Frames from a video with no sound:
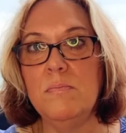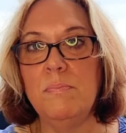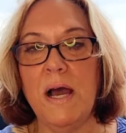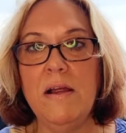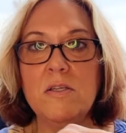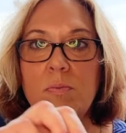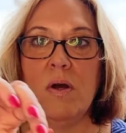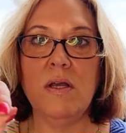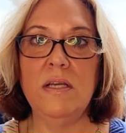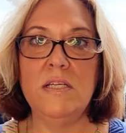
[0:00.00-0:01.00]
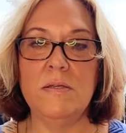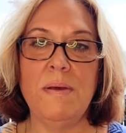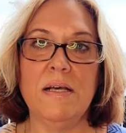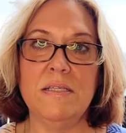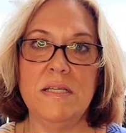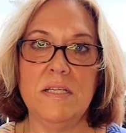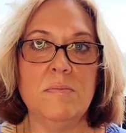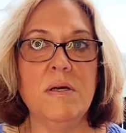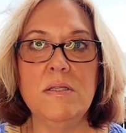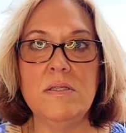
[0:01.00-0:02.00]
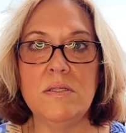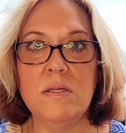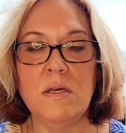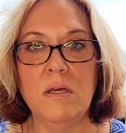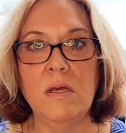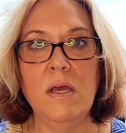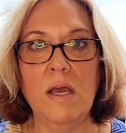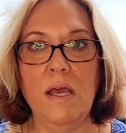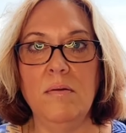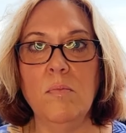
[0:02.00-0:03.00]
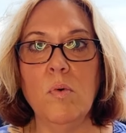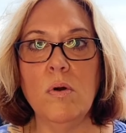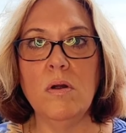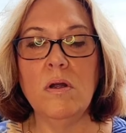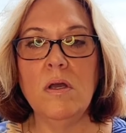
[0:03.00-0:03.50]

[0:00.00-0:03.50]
Buyer's market is about six months and more.